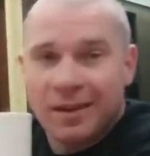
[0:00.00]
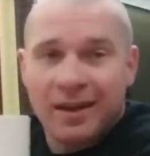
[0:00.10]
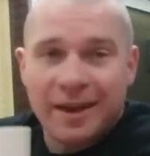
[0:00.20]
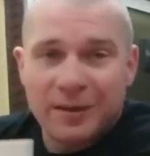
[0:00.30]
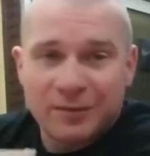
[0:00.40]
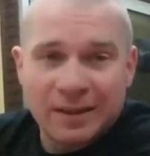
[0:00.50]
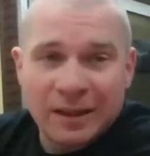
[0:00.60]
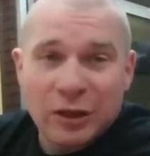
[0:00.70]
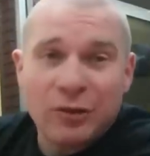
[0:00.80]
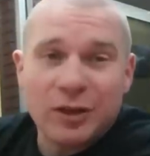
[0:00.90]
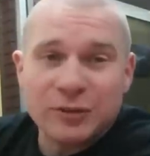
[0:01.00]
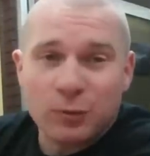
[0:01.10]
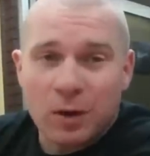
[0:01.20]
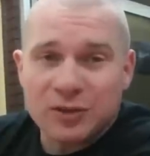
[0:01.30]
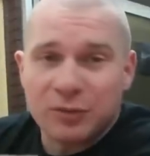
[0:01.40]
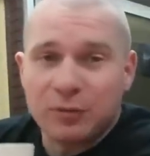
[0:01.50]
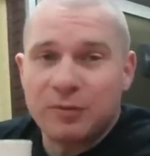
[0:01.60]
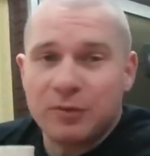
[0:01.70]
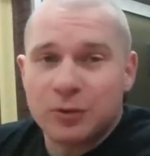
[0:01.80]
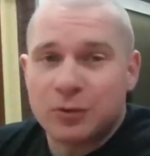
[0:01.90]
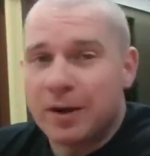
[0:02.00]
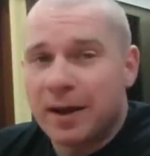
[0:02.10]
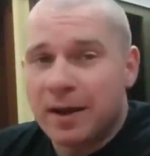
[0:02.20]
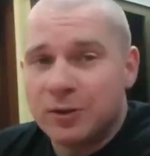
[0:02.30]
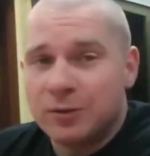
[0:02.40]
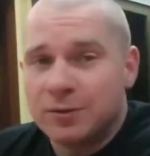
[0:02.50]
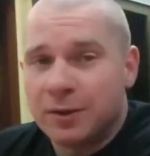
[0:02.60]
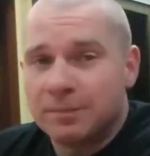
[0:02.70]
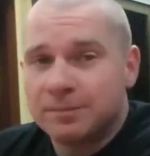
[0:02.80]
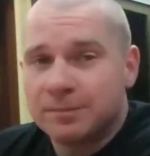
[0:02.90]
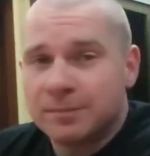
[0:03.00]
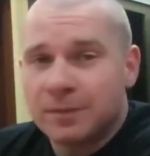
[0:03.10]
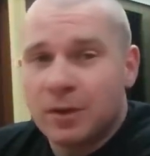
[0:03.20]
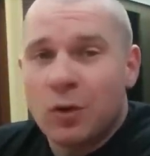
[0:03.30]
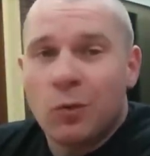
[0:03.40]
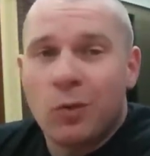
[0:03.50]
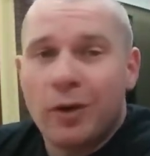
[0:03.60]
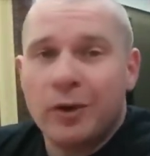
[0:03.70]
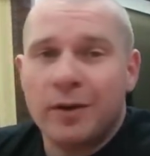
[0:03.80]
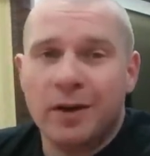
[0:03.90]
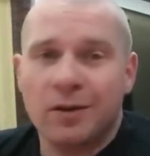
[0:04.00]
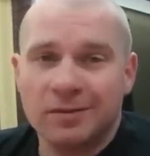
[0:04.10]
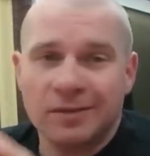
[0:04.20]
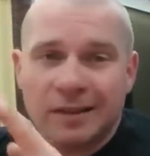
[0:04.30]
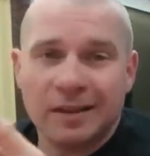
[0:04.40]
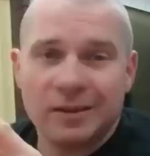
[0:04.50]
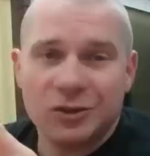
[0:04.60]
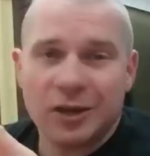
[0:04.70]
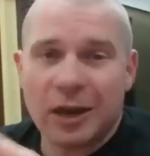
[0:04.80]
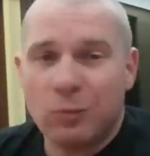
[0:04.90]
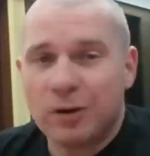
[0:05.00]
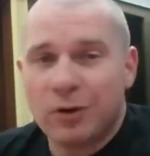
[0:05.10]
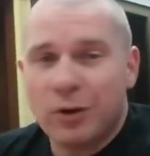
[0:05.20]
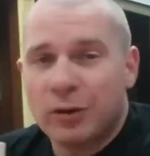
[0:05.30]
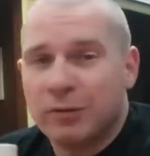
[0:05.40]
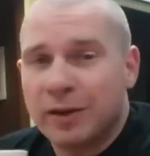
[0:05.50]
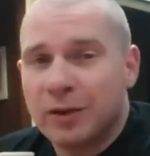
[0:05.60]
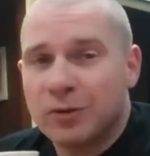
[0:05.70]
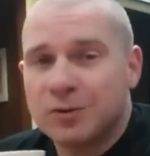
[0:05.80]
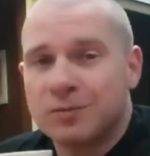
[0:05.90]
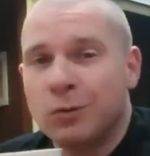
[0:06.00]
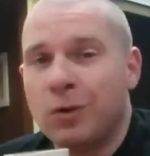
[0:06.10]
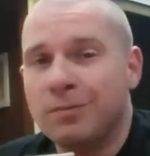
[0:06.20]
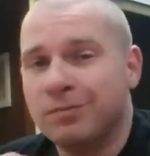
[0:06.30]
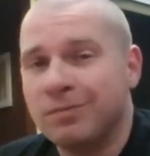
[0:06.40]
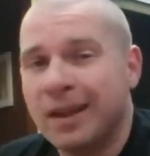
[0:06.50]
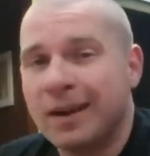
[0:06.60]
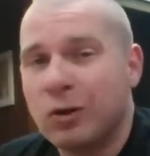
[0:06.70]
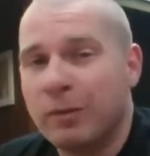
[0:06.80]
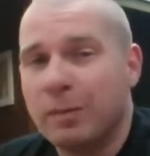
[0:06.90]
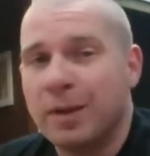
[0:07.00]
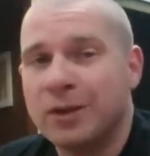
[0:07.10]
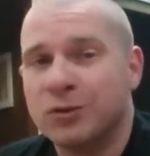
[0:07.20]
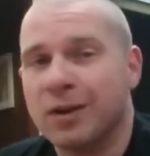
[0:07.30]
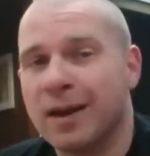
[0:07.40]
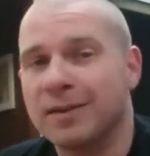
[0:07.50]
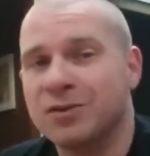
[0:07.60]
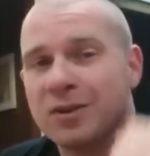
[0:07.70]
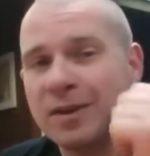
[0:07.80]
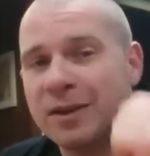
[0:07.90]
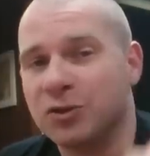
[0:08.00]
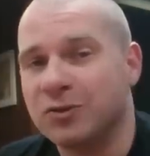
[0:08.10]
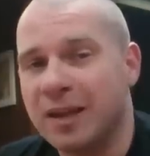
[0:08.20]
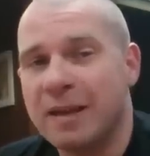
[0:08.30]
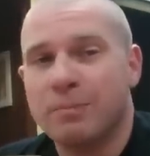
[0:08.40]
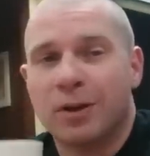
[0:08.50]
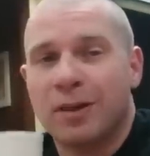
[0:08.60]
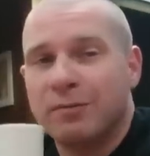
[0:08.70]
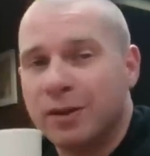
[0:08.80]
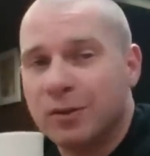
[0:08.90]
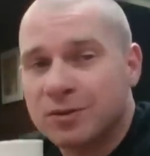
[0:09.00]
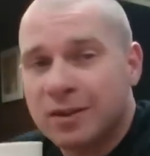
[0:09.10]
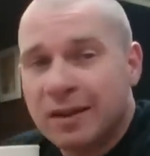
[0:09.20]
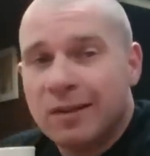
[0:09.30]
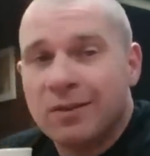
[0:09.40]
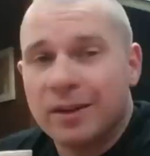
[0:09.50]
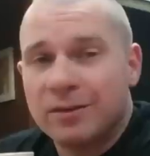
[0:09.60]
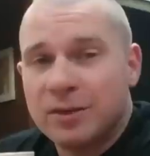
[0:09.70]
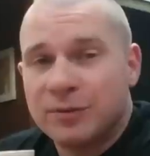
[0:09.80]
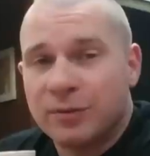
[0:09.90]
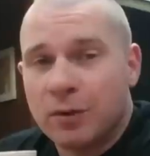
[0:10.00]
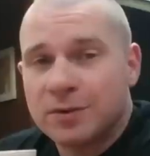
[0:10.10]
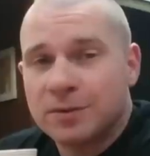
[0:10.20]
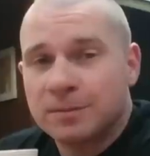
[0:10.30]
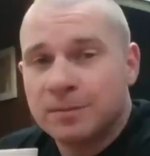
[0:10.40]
Hey, thanks for watching Free Field Training on YouTube. While you're here, check out one of our other videos. Or head on over to Patreon and see how you can get your name put on the videos like these folks.